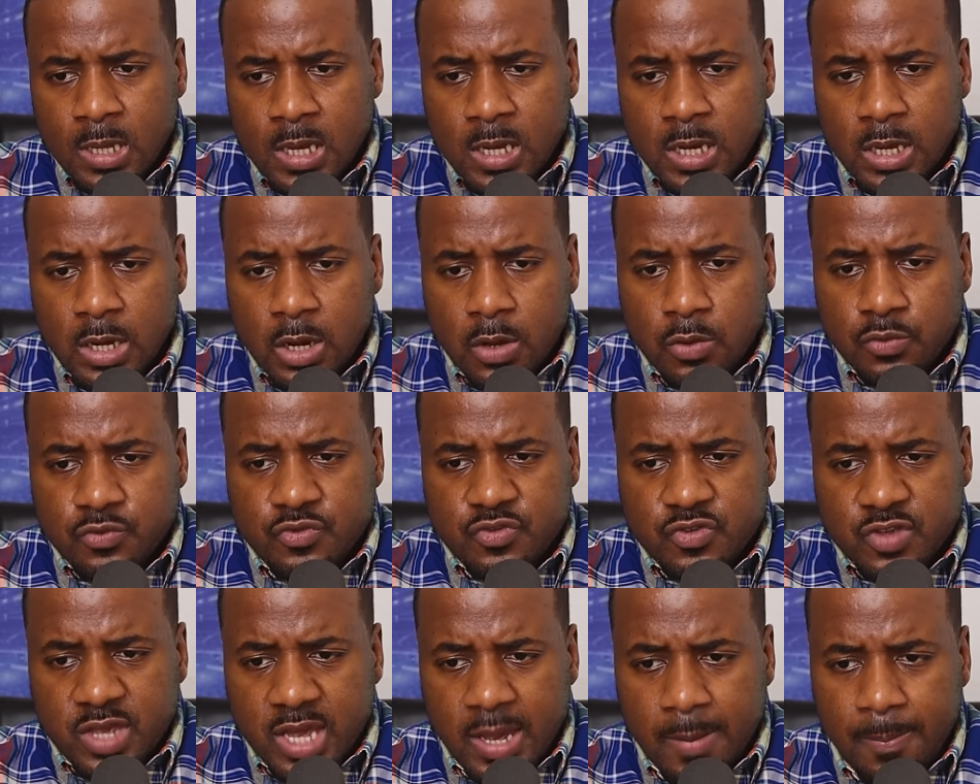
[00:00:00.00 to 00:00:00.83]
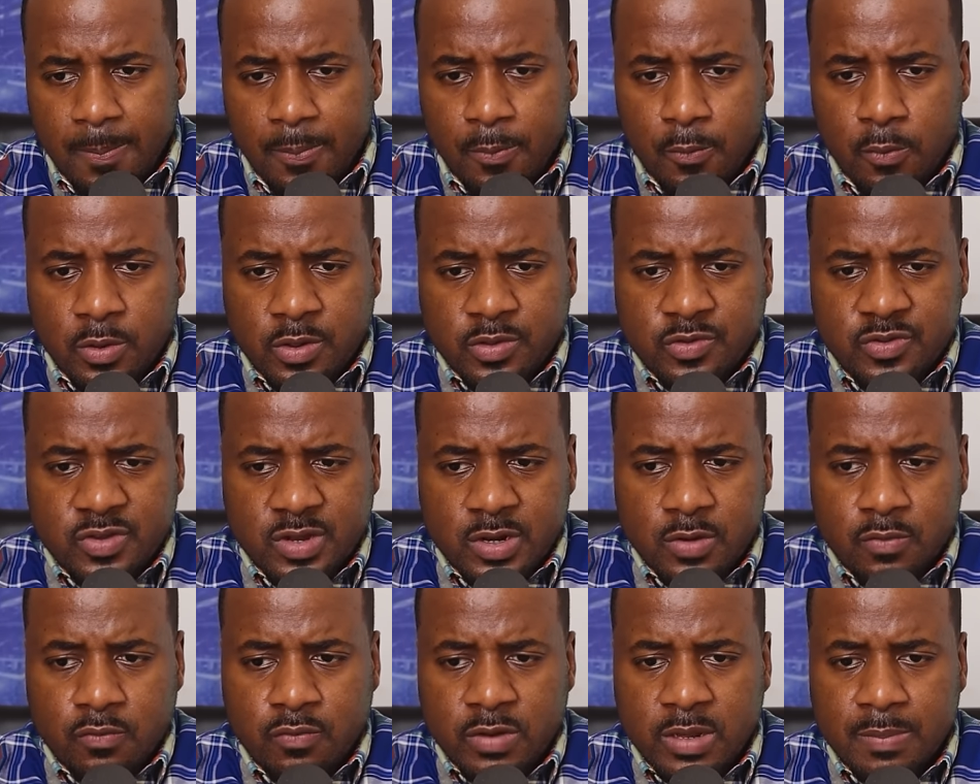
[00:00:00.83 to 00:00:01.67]
You know, Skip was
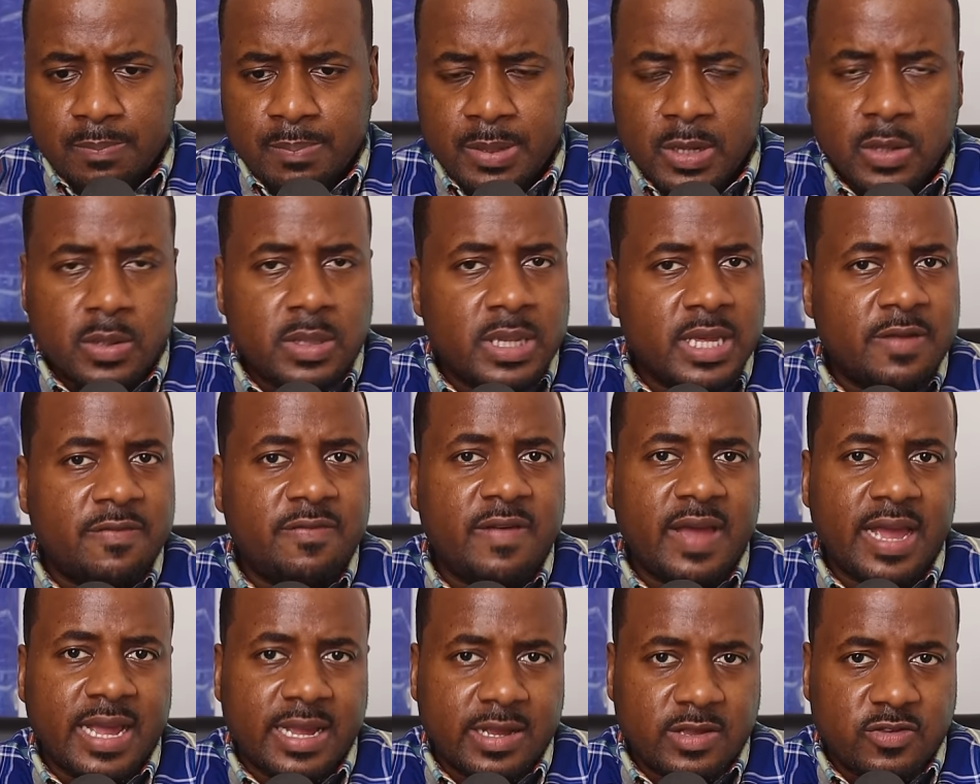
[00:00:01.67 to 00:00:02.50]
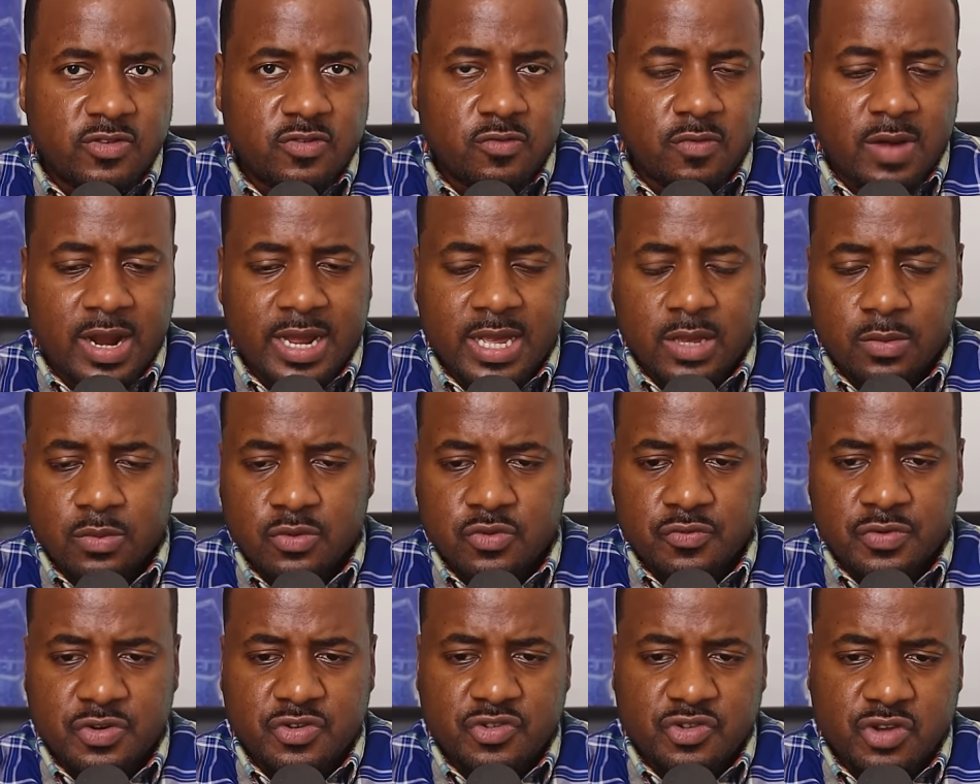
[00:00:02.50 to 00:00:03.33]
in a rebuilding phase, right? He
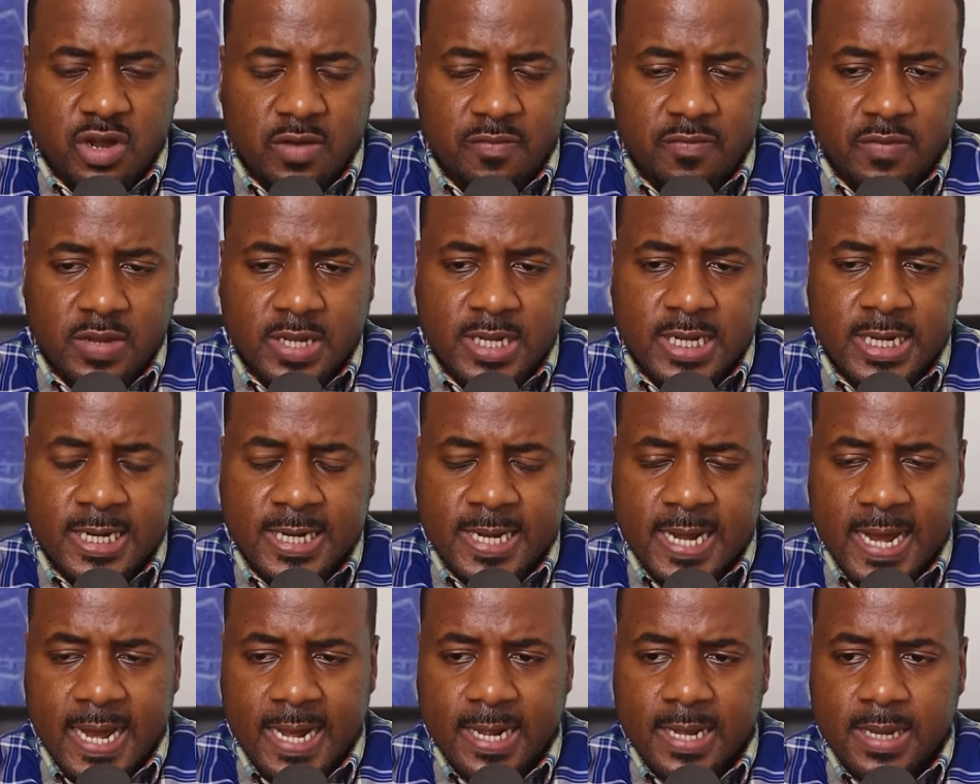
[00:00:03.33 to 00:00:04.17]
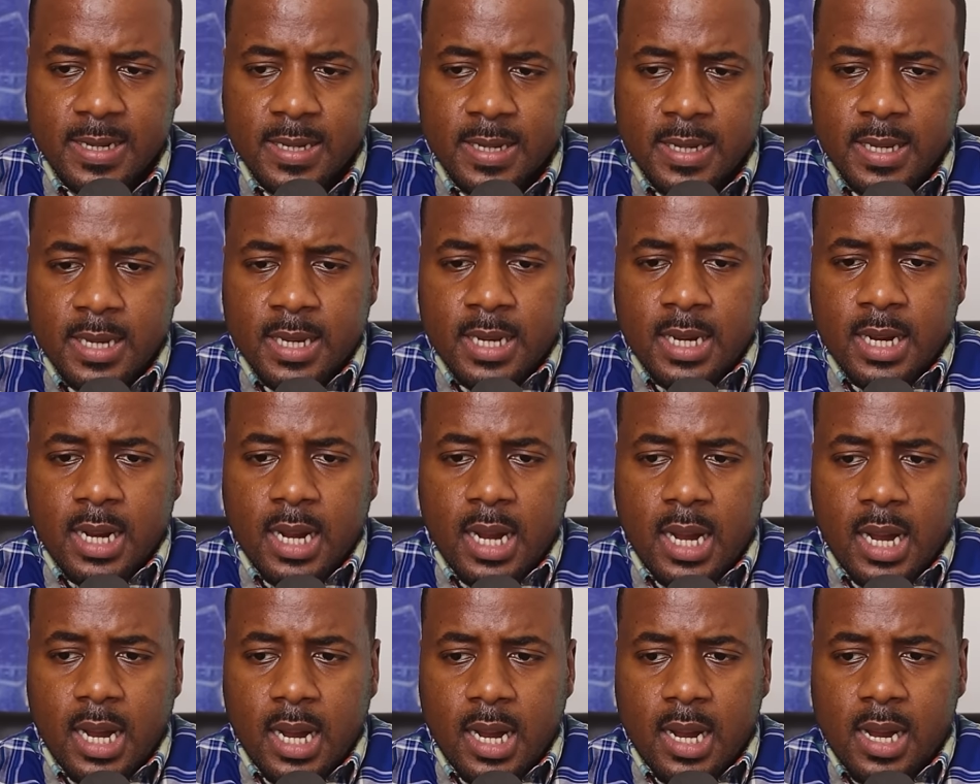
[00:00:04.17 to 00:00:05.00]
was reshuffling the deck,
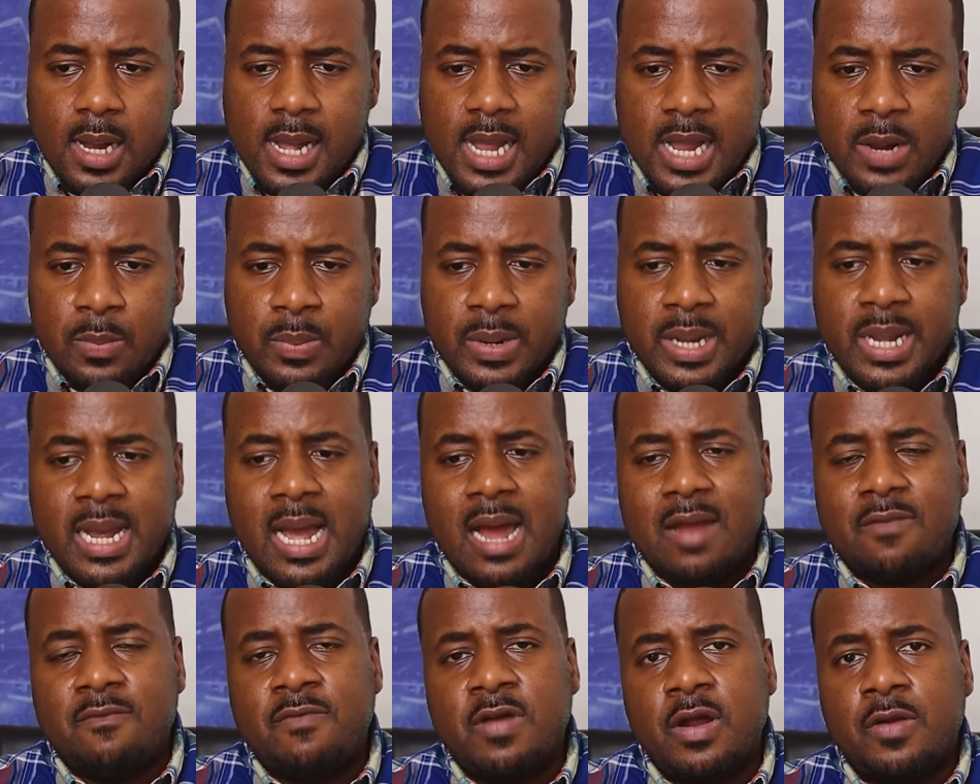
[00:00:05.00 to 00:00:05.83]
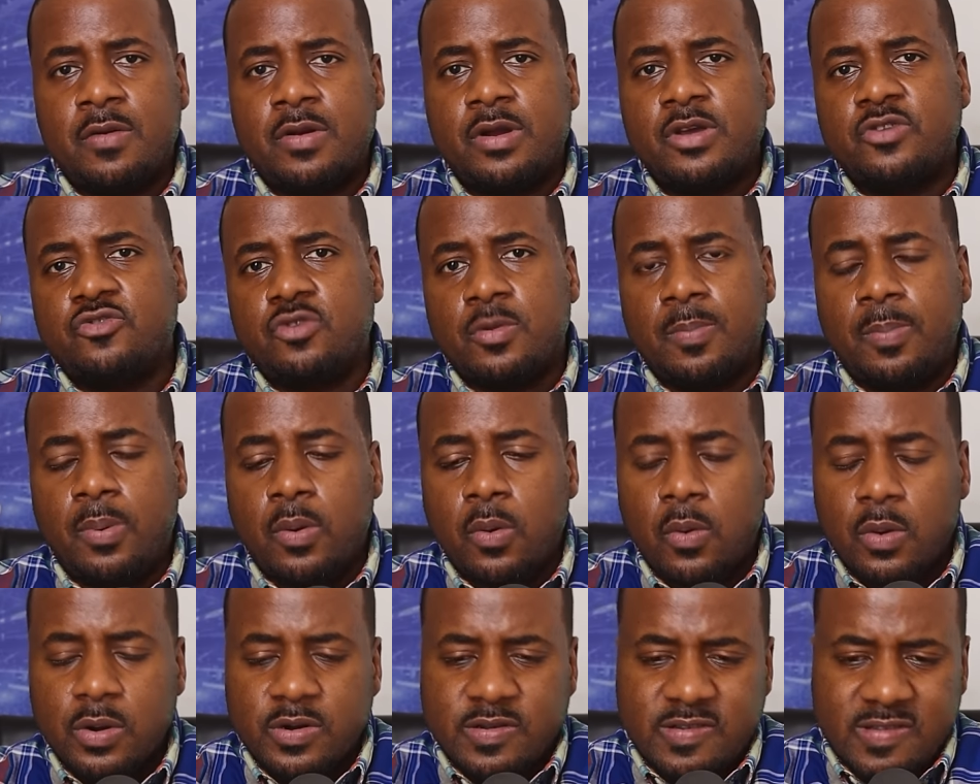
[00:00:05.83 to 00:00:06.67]
and we got various
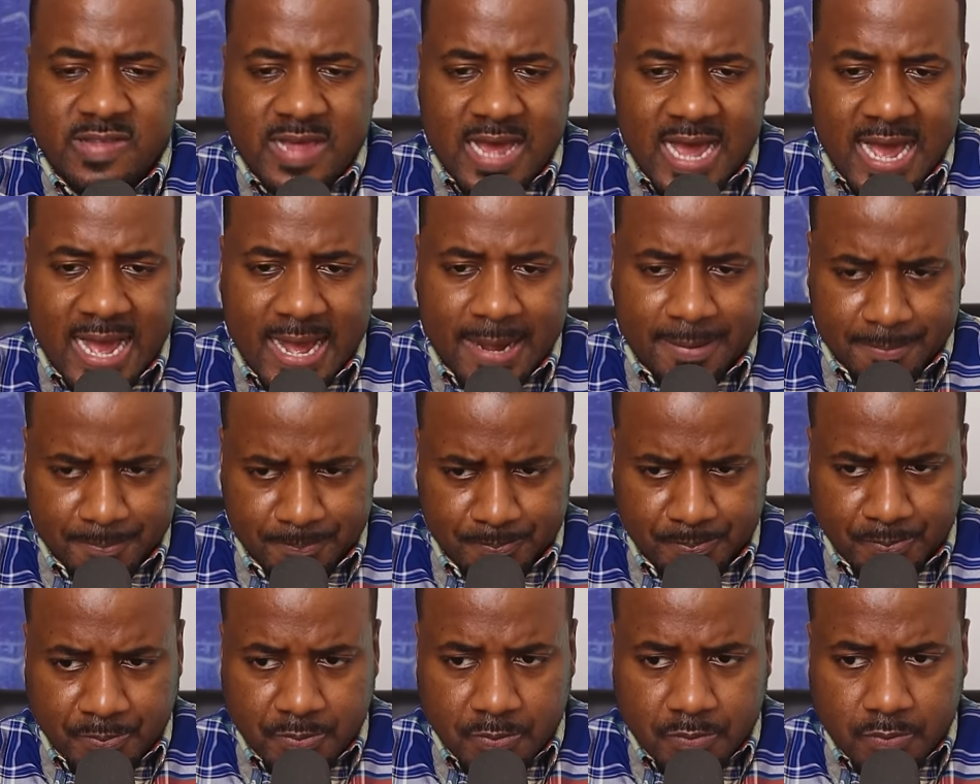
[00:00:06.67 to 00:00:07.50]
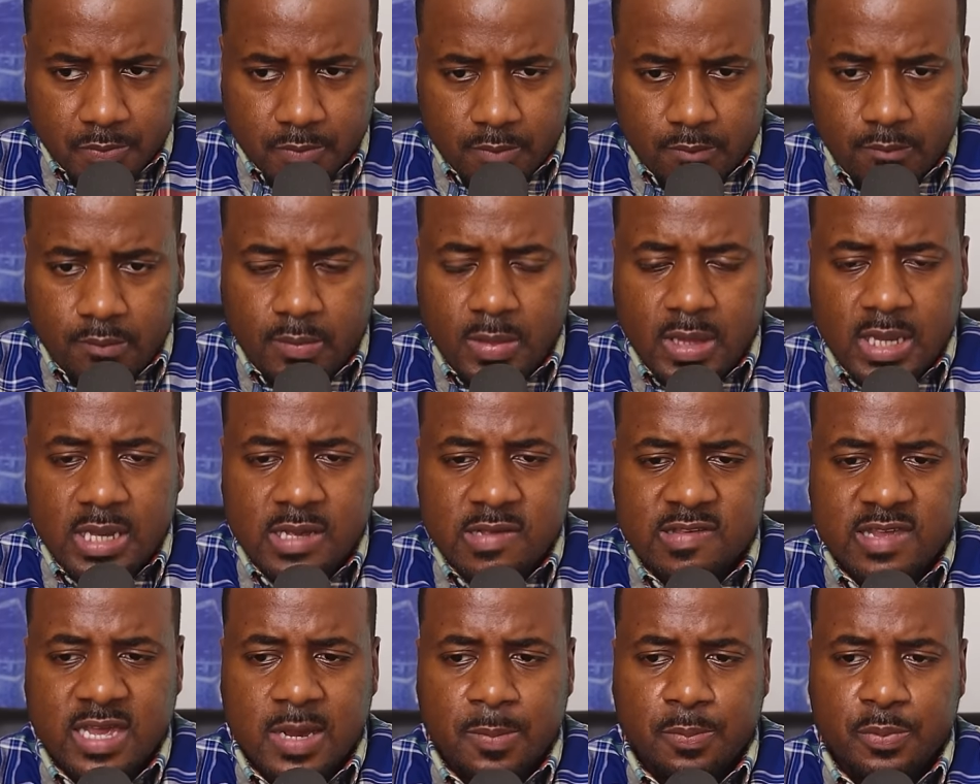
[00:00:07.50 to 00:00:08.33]
reports that
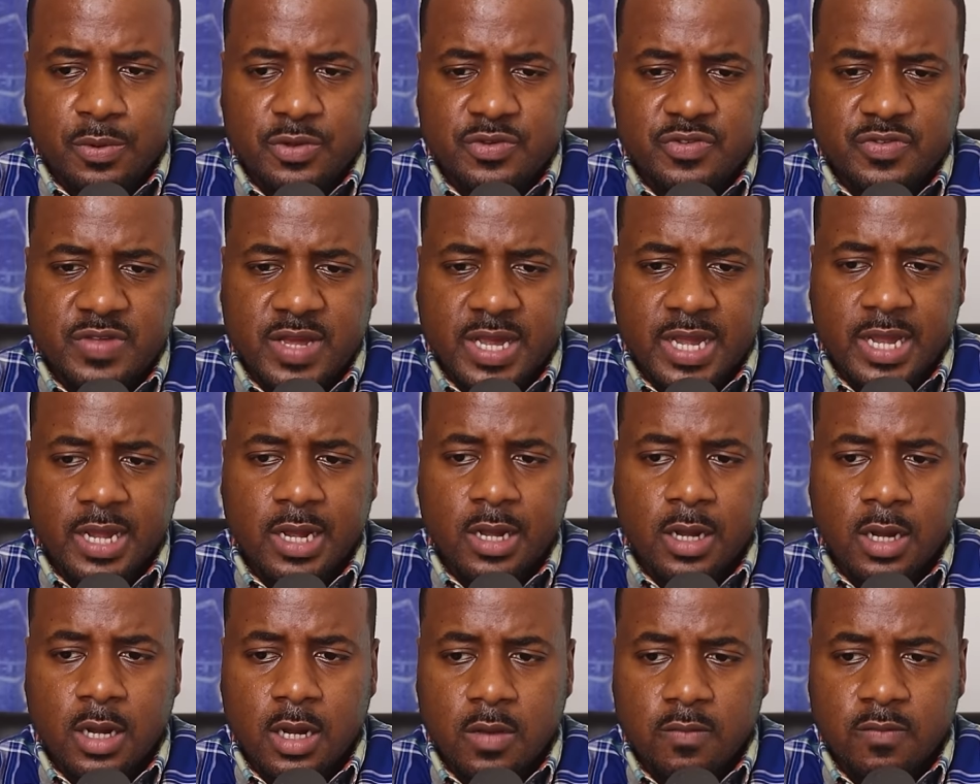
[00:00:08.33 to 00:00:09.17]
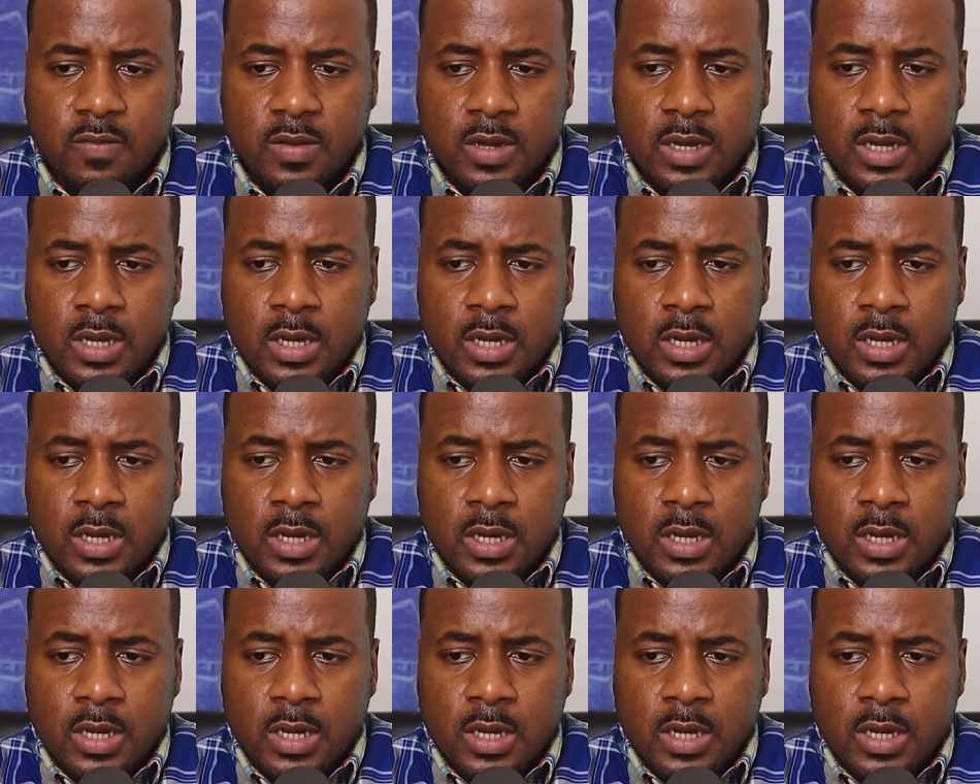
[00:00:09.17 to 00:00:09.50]
Skip was thinking of